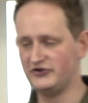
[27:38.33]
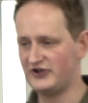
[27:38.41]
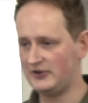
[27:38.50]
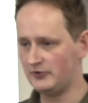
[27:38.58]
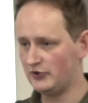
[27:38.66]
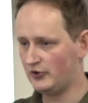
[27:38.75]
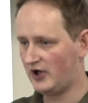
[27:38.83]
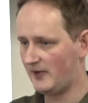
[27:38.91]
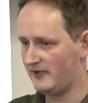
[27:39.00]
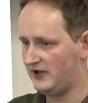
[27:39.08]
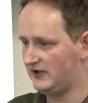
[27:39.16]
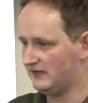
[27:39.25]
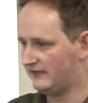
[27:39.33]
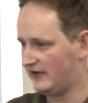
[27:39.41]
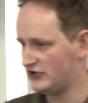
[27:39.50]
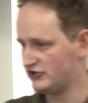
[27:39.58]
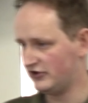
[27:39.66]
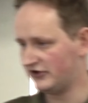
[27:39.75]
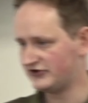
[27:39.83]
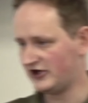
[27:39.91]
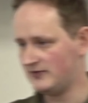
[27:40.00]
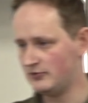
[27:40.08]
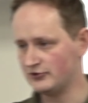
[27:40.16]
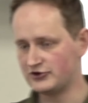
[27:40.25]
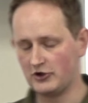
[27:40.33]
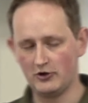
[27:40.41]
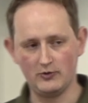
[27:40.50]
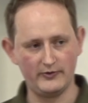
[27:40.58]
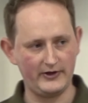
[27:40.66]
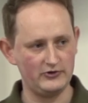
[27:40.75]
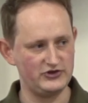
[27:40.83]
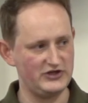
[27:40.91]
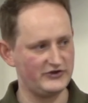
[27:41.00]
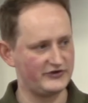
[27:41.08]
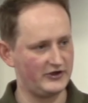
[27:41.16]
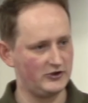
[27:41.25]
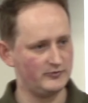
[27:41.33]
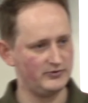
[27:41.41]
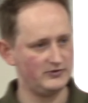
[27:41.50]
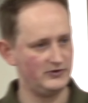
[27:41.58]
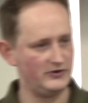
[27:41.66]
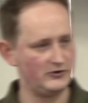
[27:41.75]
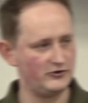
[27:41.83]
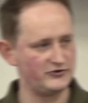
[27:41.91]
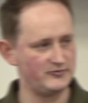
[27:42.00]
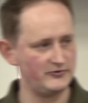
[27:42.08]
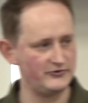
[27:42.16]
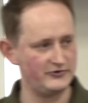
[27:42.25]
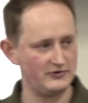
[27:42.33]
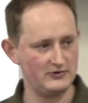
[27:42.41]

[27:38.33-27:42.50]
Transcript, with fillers: Does anyone know how many fish the disciples caught without Jesus' help in the Gospels?